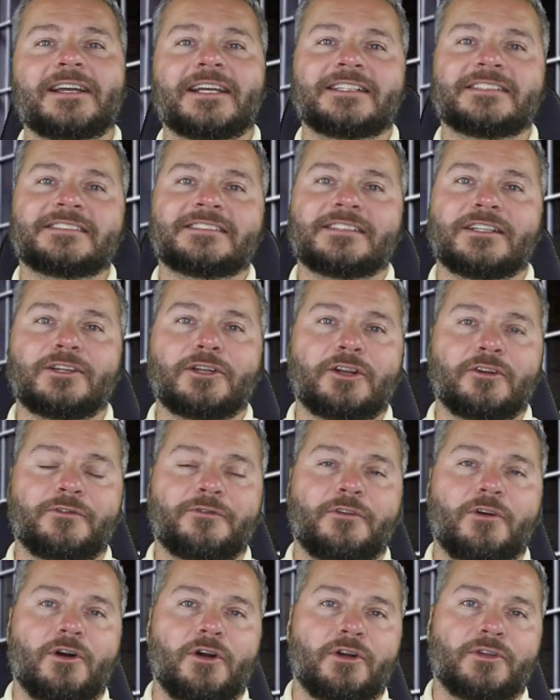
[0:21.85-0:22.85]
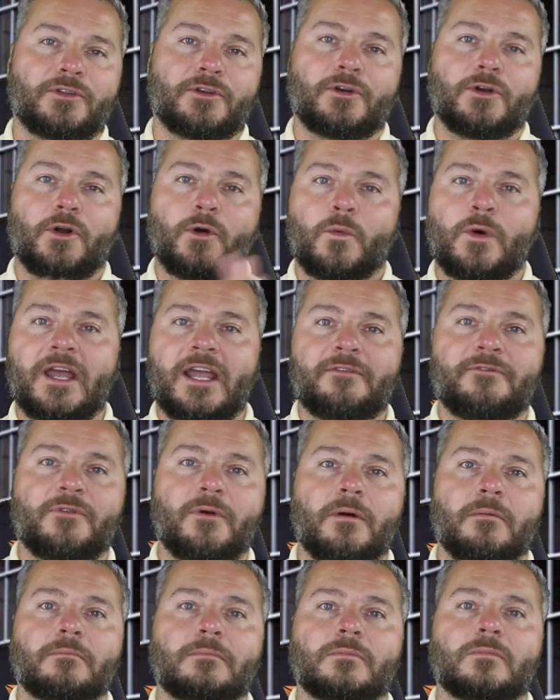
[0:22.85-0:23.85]
It's a little farther away
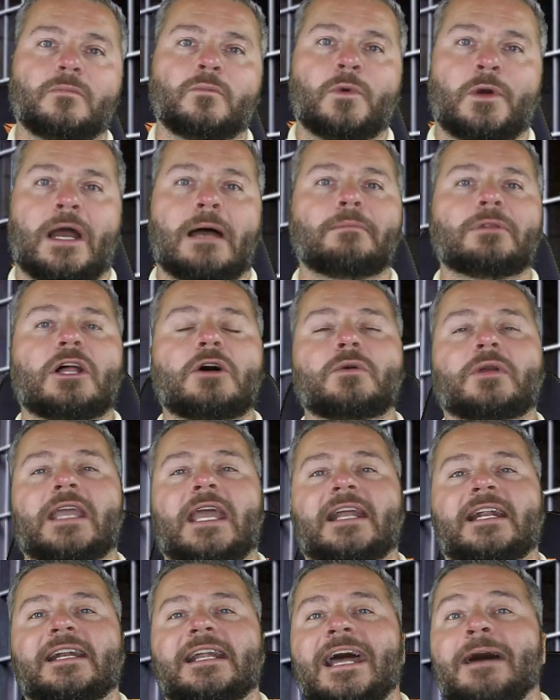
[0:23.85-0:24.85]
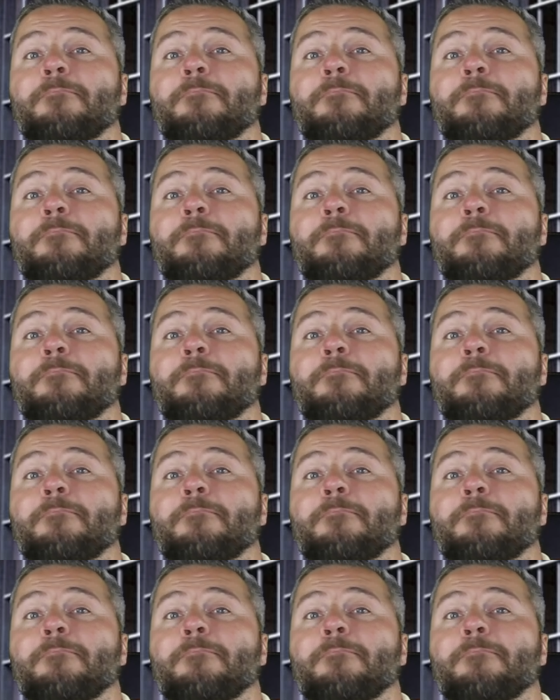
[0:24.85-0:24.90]
from where I'm located